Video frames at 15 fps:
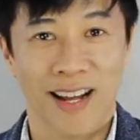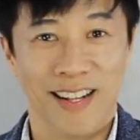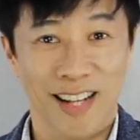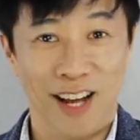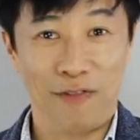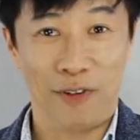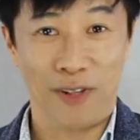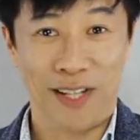
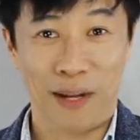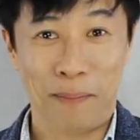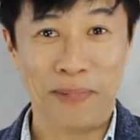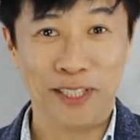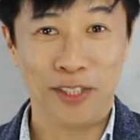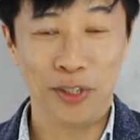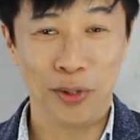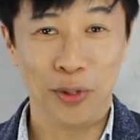Now for
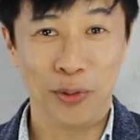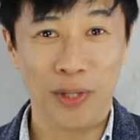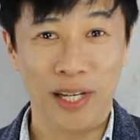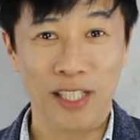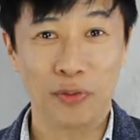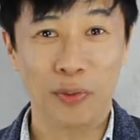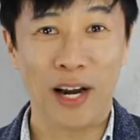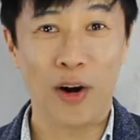number two
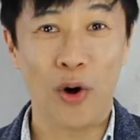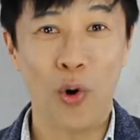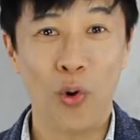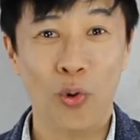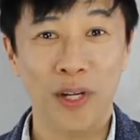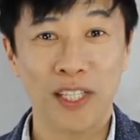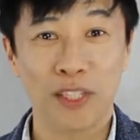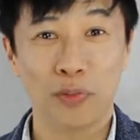is where
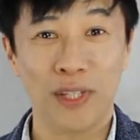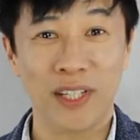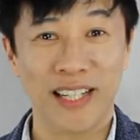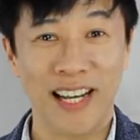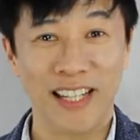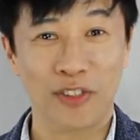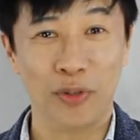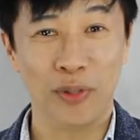owners want to
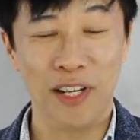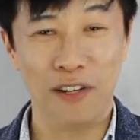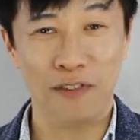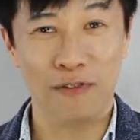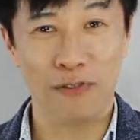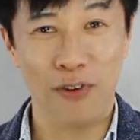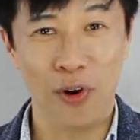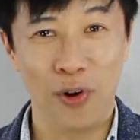get
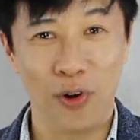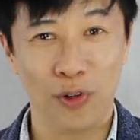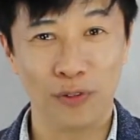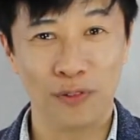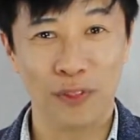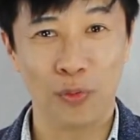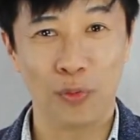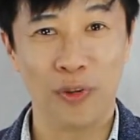
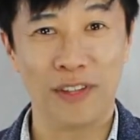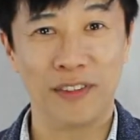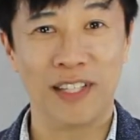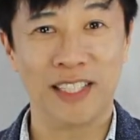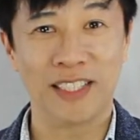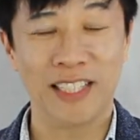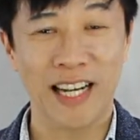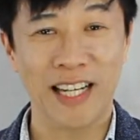involved with
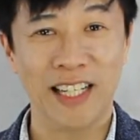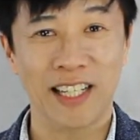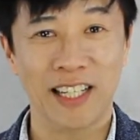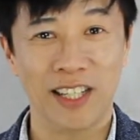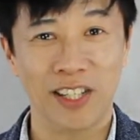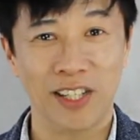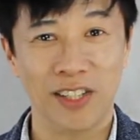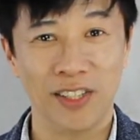the
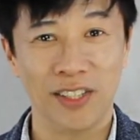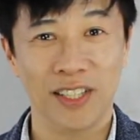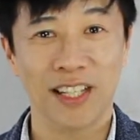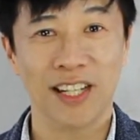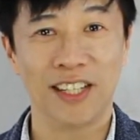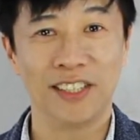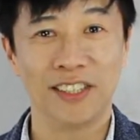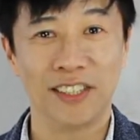technical
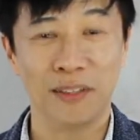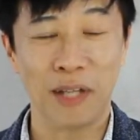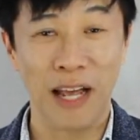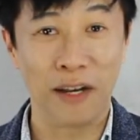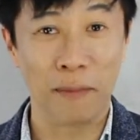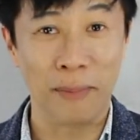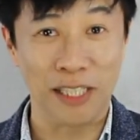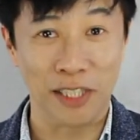
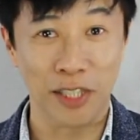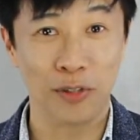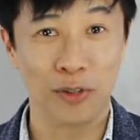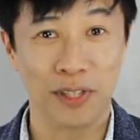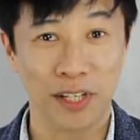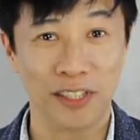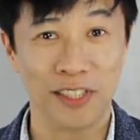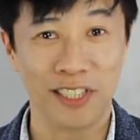and the
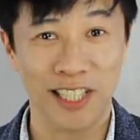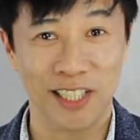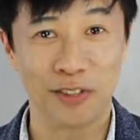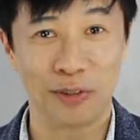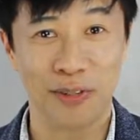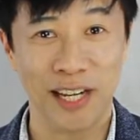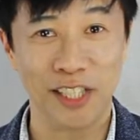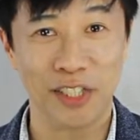material
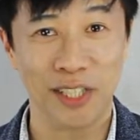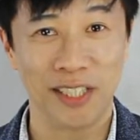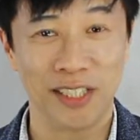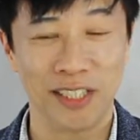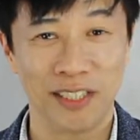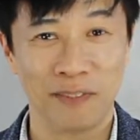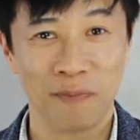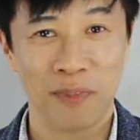
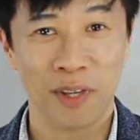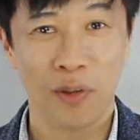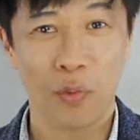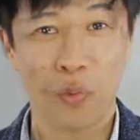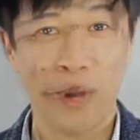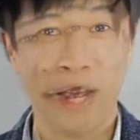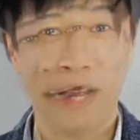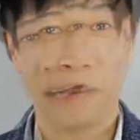considerations.
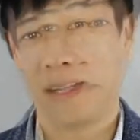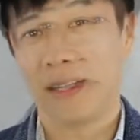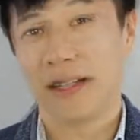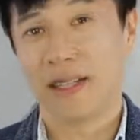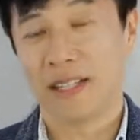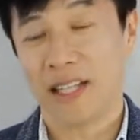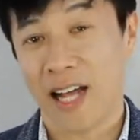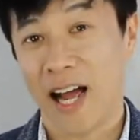When
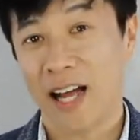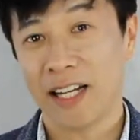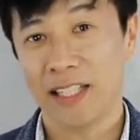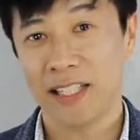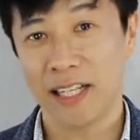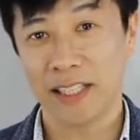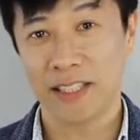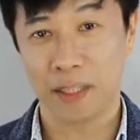the
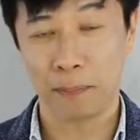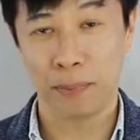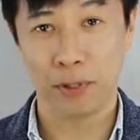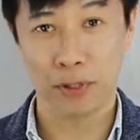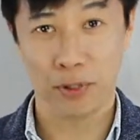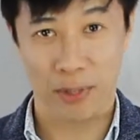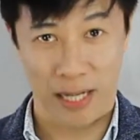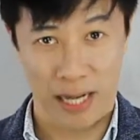architect is
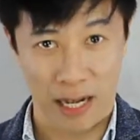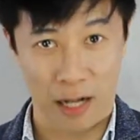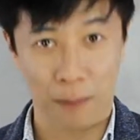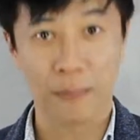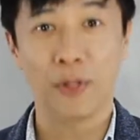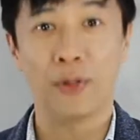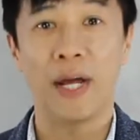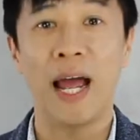supposed to
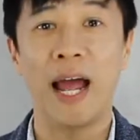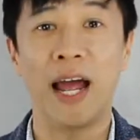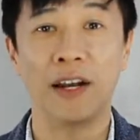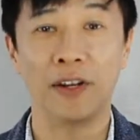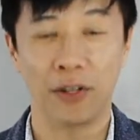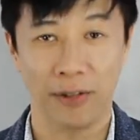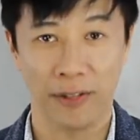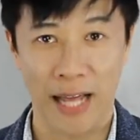help you to
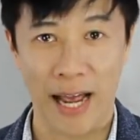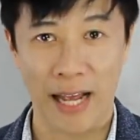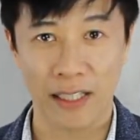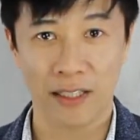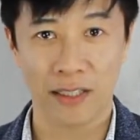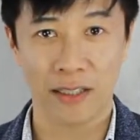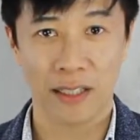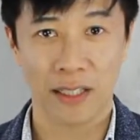handle
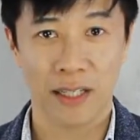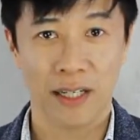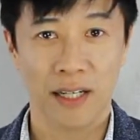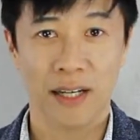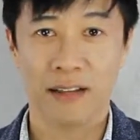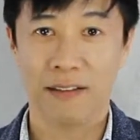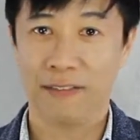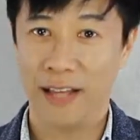that,
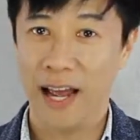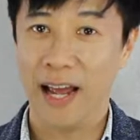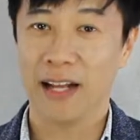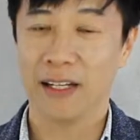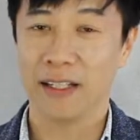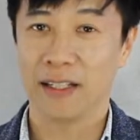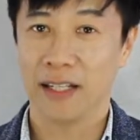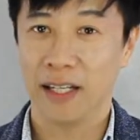
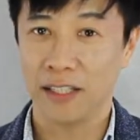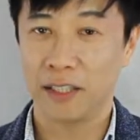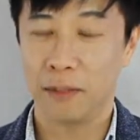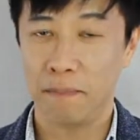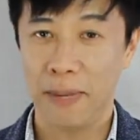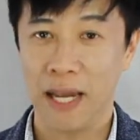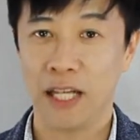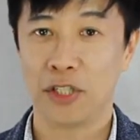that is a
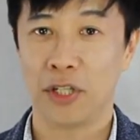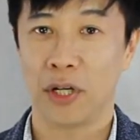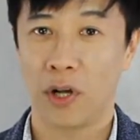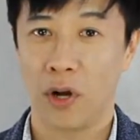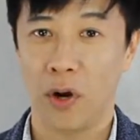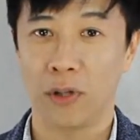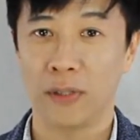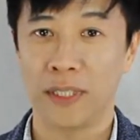major
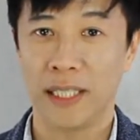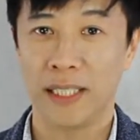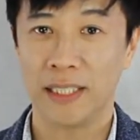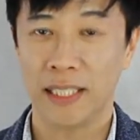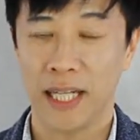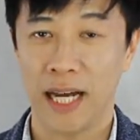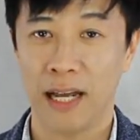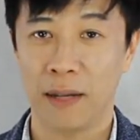cost and
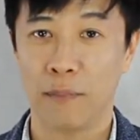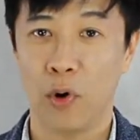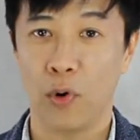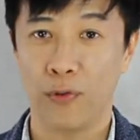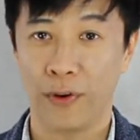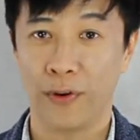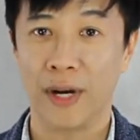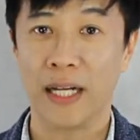time
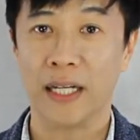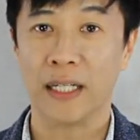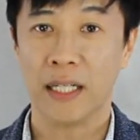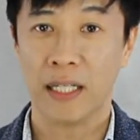overrun